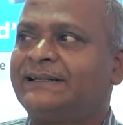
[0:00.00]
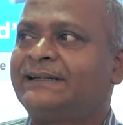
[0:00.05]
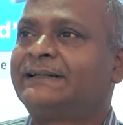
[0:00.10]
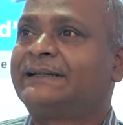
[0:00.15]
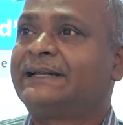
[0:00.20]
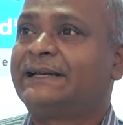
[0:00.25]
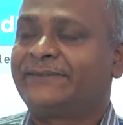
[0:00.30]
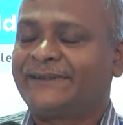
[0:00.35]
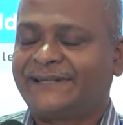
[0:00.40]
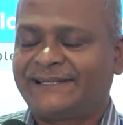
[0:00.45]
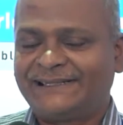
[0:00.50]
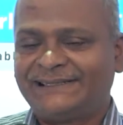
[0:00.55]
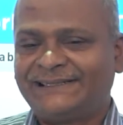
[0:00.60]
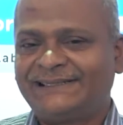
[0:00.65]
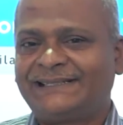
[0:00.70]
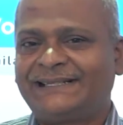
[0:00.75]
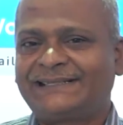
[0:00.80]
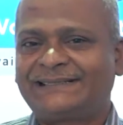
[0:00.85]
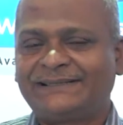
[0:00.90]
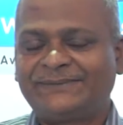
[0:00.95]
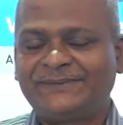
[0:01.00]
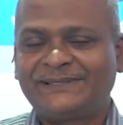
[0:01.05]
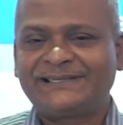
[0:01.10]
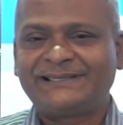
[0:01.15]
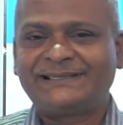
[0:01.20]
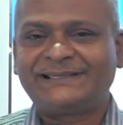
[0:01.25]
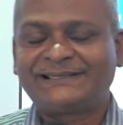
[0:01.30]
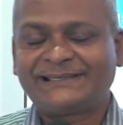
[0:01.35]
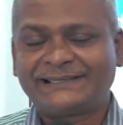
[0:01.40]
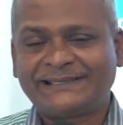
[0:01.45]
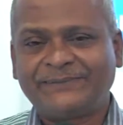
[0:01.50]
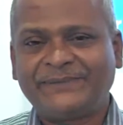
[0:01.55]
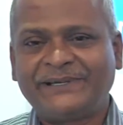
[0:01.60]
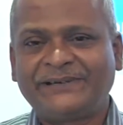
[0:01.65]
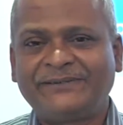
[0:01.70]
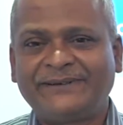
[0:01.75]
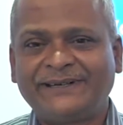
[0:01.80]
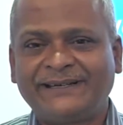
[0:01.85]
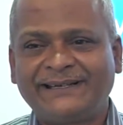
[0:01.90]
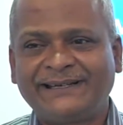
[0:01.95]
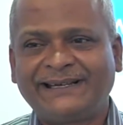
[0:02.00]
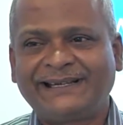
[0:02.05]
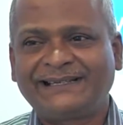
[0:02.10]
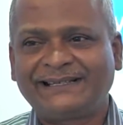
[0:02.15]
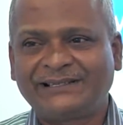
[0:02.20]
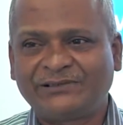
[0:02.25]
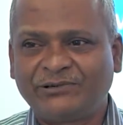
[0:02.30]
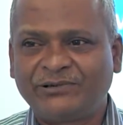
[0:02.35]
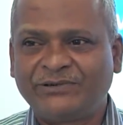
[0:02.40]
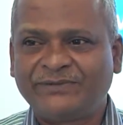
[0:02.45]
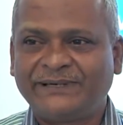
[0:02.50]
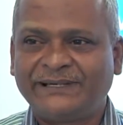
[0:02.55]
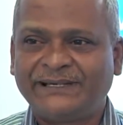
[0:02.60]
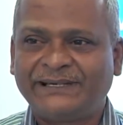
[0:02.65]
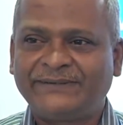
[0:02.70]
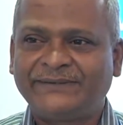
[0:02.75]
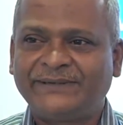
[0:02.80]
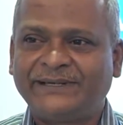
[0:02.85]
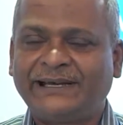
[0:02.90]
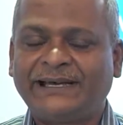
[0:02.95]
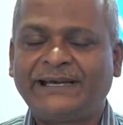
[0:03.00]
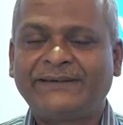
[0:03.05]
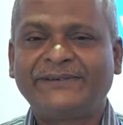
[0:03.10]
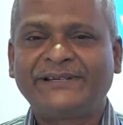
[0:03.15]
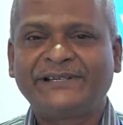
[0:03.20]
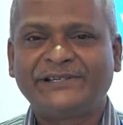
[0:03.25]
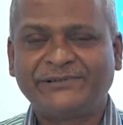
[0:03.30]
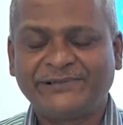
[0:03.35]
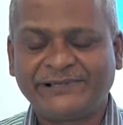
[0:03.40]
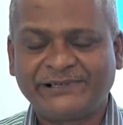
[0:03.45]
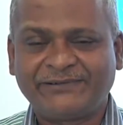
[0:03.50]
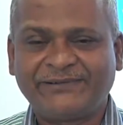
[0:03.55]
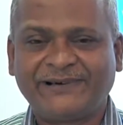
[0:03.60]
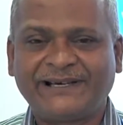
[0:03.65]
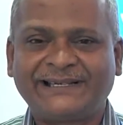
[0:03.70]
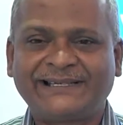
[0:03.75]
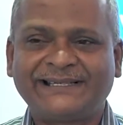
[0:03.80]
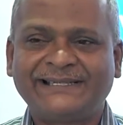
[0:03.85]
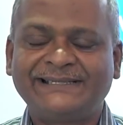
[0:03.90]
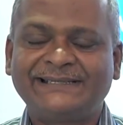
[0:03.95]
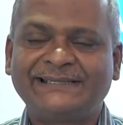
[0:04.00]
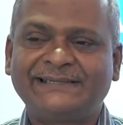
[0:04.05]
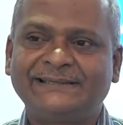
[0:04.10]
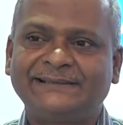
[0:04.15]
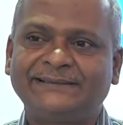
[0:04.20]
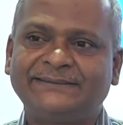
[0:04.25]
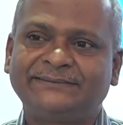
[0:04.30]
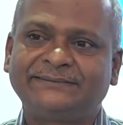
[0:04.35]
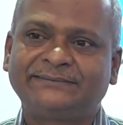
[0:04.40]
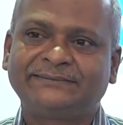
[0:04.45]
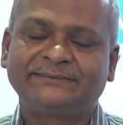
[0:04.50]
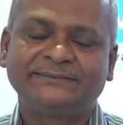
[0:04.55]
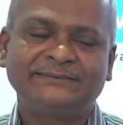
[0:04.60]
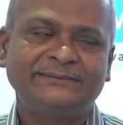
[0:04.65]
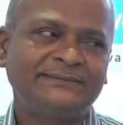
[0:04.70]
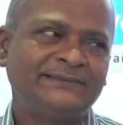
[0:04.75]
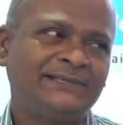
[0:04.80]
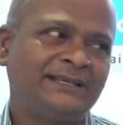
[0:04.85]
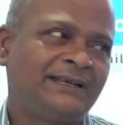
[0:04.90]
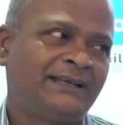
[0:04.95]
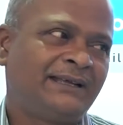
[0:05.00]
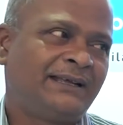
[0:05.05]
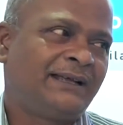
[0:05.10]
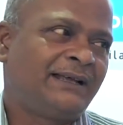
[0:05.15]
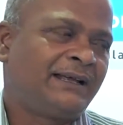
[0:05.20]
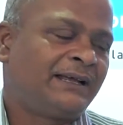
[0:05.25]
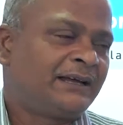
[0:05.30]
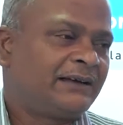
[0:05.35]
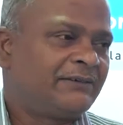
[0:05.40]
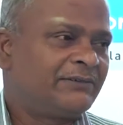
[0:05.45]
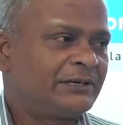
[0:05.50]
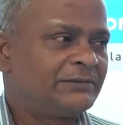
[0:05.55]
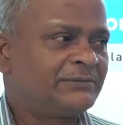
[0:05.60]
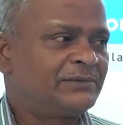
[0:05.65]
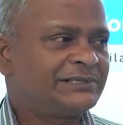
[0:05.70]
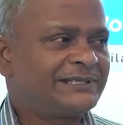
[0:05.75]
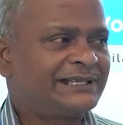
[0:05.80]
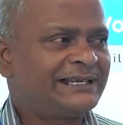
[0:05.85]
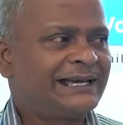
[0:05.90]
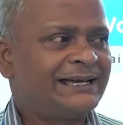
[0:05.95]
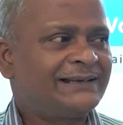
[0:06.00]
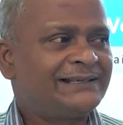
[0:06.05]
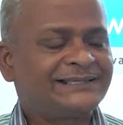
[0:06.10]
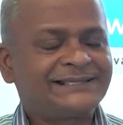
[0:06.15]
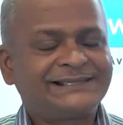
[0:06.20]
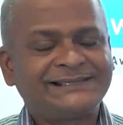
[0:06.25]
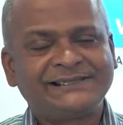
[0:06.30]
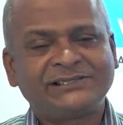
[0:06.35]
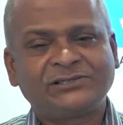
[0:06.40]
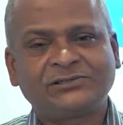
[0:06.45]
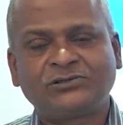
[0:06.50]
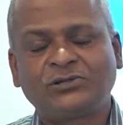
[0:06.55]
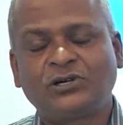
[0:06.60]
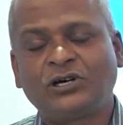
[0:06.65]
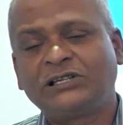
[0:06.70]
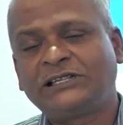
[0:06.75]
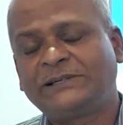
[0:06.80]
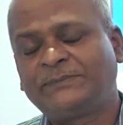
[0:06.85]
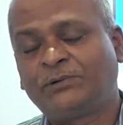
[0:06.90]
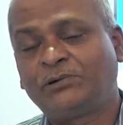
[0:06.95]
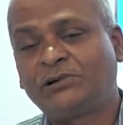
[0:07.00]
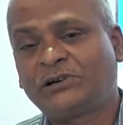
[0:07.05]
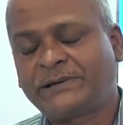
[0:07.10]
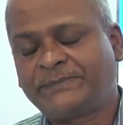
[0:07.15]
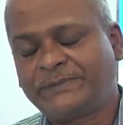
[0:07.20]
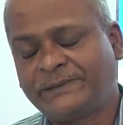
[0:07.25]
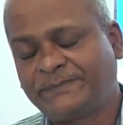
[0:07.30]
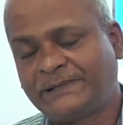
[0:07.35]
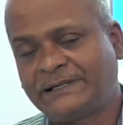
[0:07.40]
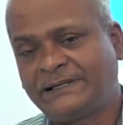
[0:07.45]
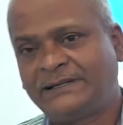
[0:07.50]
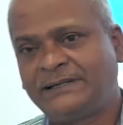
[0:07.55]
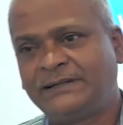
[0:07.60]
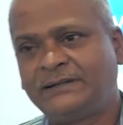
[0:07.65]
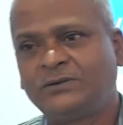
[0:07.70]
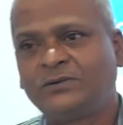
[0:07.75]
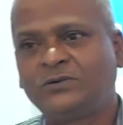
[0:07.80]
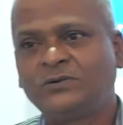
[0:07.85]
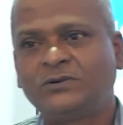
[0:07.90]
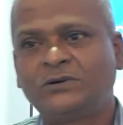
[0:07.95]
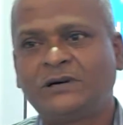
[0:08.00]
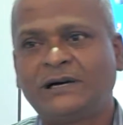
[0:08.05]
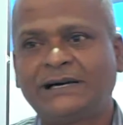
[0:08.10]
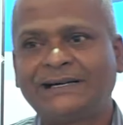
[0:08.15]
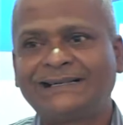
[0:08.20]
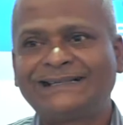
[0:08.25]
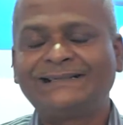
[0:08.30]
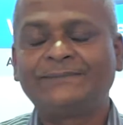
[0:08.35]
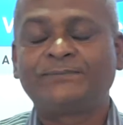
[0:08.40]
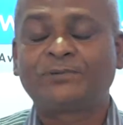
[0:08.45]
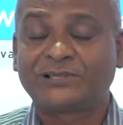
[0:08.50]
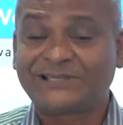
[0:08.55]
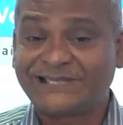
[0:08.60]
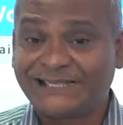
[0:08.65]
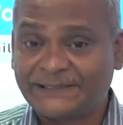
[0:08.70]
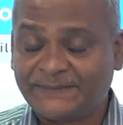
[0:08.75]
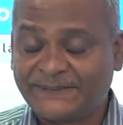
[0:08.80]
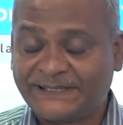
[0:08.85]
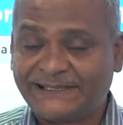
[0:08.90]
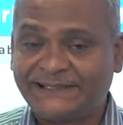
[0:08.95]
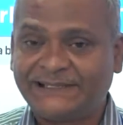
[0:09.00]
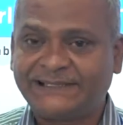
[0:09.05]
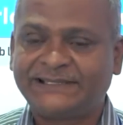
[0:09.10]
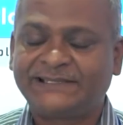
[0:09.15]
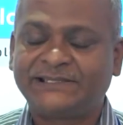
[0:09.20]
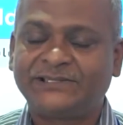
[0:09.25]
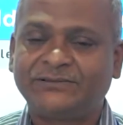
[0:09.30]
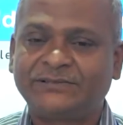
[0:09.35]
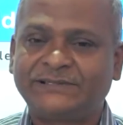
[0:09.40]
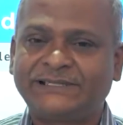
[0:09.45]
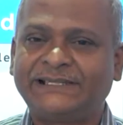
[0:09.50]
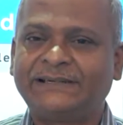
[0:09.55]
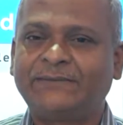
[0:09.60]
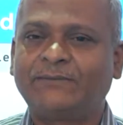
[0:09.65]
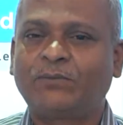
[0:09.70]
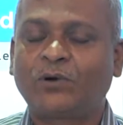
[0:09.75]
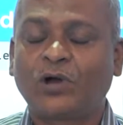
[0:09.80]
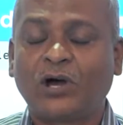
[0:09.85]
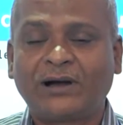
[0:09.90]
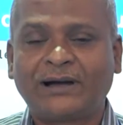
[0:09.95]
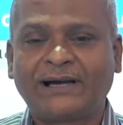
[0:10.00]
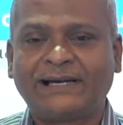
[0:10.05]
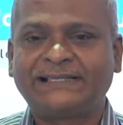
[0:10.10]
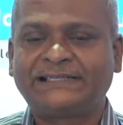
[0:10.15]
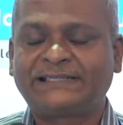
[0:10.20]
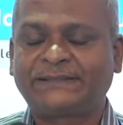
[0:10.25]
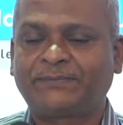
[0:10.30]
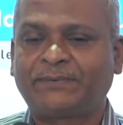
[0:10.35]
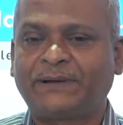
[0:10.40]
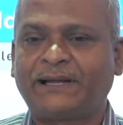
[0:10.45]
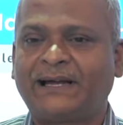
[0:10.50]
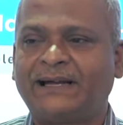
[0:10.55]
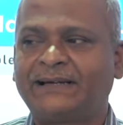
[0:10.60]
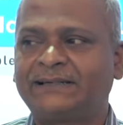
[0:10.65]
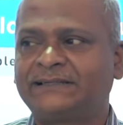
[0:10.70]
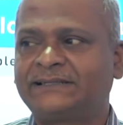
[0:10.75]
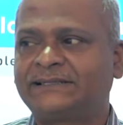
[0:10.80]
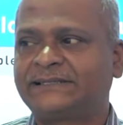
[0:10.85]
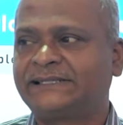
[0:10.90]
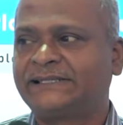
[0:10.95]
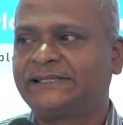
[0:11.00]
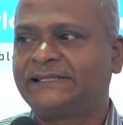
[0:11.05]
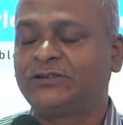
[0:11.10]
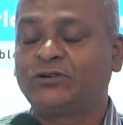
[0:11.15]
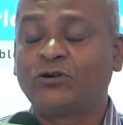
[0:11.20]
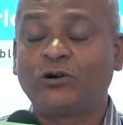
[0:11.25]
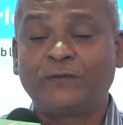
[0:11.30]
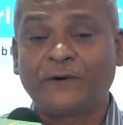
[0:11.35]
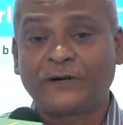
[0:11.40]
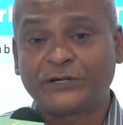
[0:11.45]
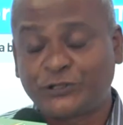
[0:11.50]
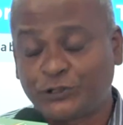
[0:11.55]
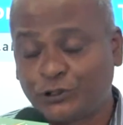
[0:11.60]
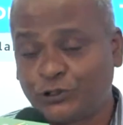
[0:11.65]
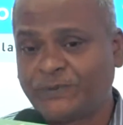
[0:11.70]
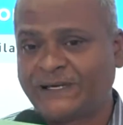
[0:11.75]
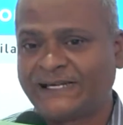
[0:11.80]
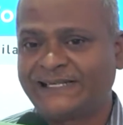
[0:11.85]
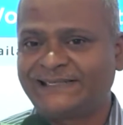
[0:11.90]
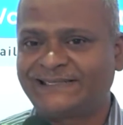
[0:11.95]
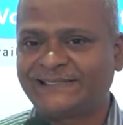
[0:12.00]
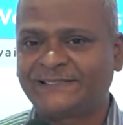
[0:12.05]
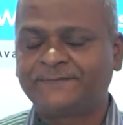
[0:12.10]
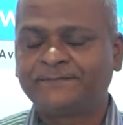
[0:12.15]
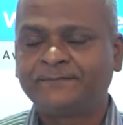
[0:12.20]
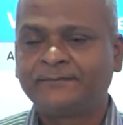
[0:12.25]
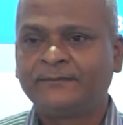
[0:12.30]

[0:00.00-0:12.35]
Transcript: They have arranged this exhibition in such a big way and a good way. We are having new inquiries. One more thing I will suggest to all the poultry people who are in process business using block ice plant, ki go for tube ice.